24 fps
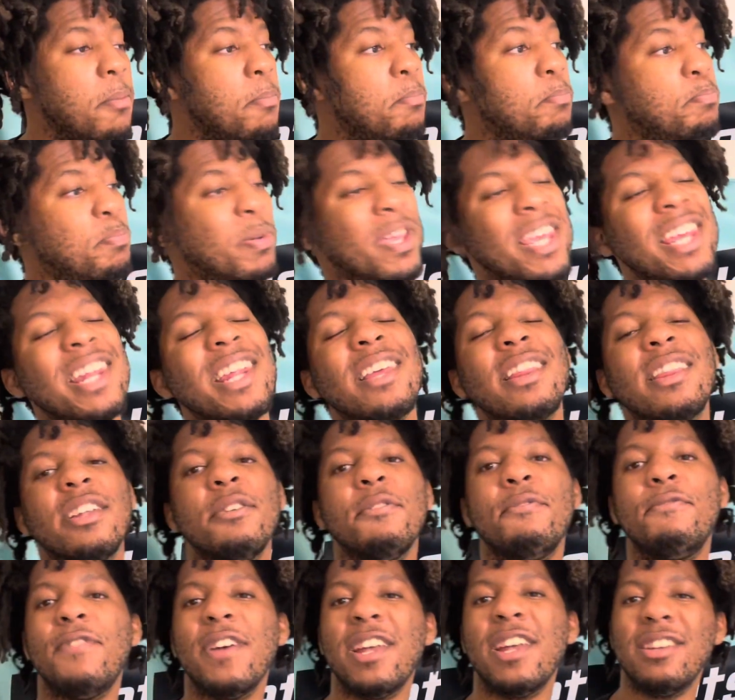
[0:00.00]
beating the
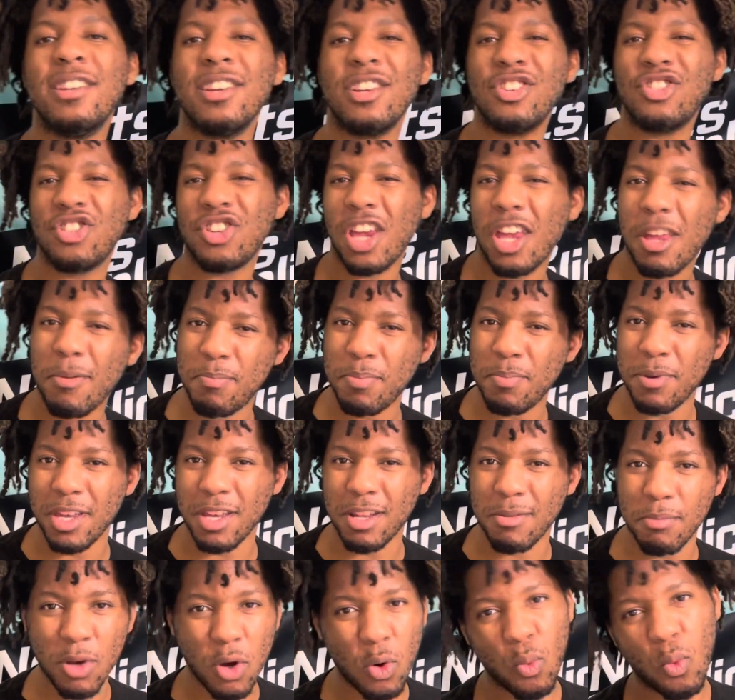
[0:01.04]
defending champion
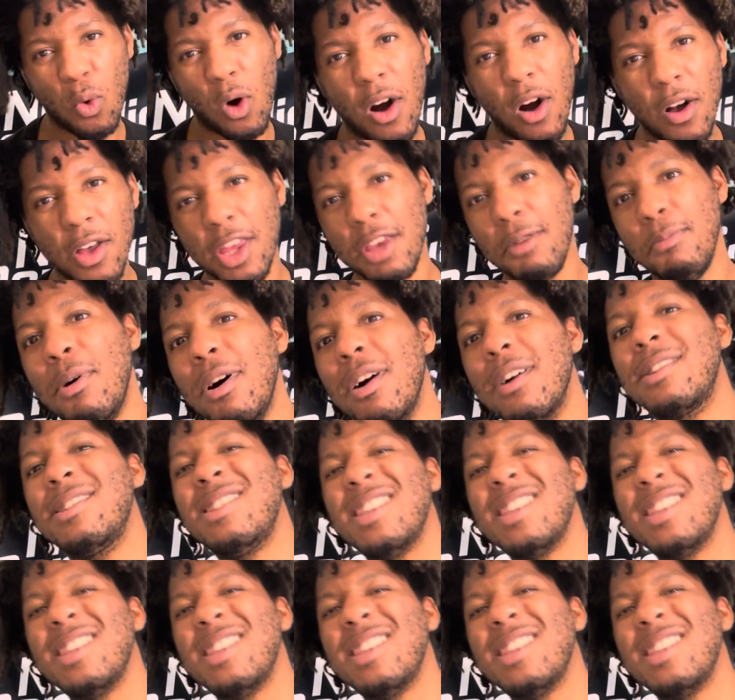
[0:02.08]
Milwaukee Bucks